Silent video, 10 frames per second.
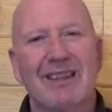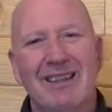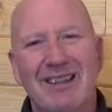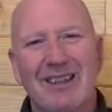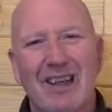
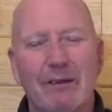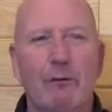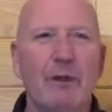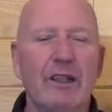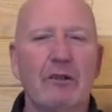things like
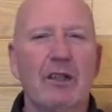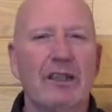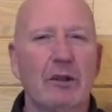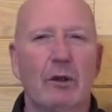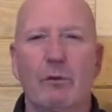
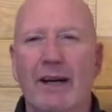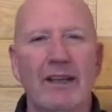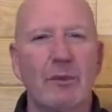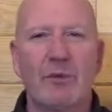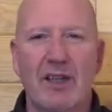frequent or
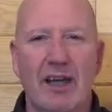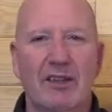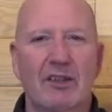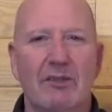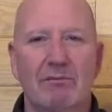random
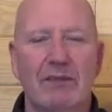sex,